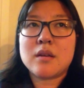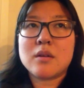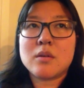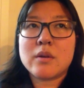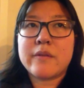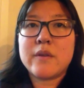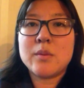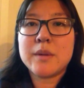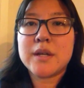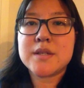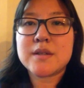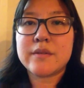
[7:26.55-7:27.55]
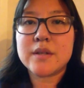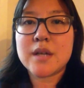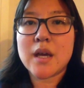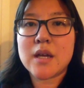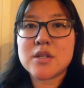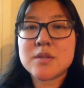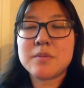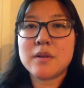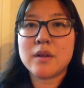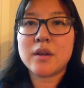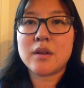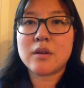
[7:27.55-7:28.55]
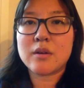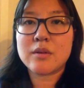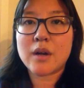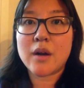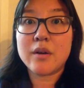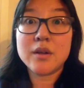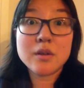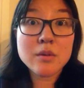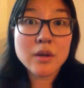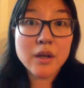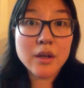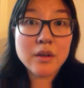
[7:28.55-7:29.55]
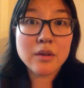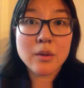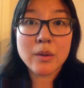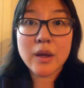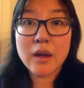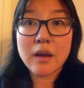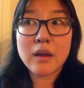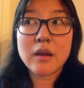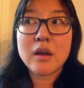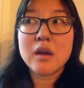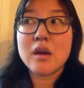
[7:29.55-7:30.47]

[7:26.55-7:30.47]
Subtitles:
you know, a few minutes every day and just be like, you know, how are you doing? You okay?